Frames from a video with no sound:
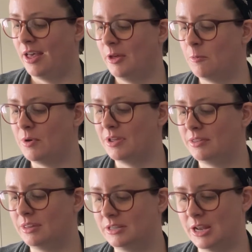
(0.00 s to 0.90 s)

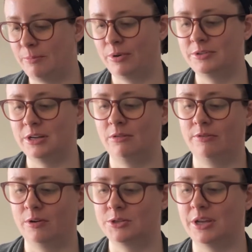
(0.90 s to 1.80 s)
With the Temperance in
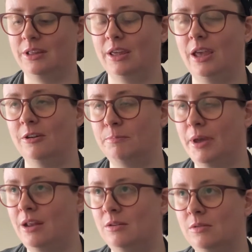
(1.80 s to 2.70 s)
reverse and the King of
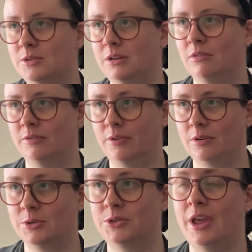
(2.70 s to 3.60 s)
Pentacles in
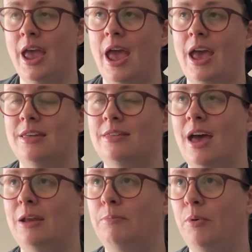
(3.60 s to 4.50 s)
reverse,
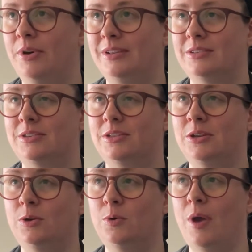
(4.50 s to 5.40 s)
that points
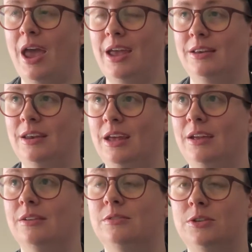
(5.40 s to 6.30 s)
to a
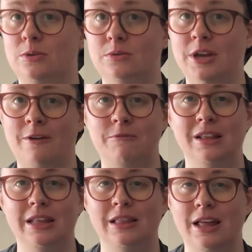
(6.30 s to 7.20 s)
need to
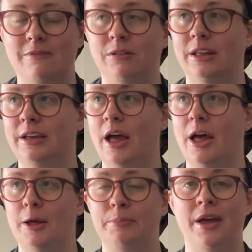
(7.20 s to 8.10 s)
definitely leveling
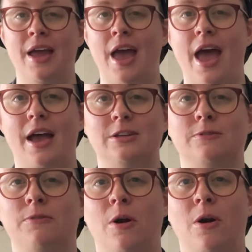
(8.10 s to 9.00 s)
up as
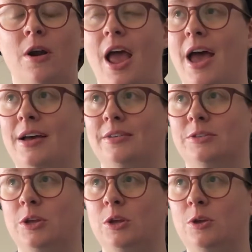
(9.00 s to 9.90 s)
far
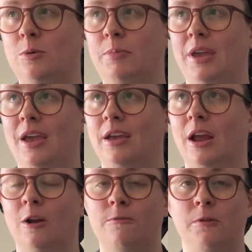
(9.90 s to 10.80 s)
as you being
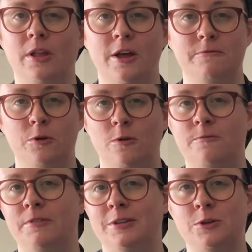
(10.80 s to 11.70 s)
careful of your
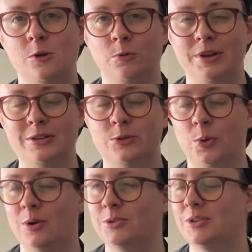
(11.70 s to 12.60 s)
physical
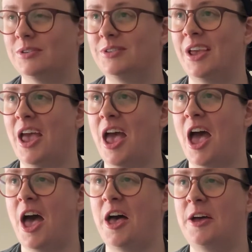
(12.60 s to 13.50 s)
resources,
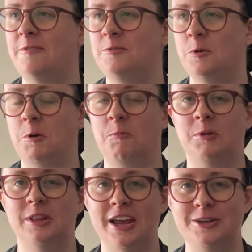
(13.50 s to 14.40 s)
of your
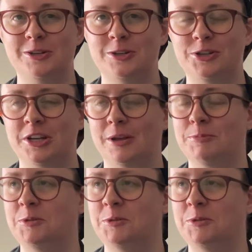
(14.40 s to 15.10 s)
relationships,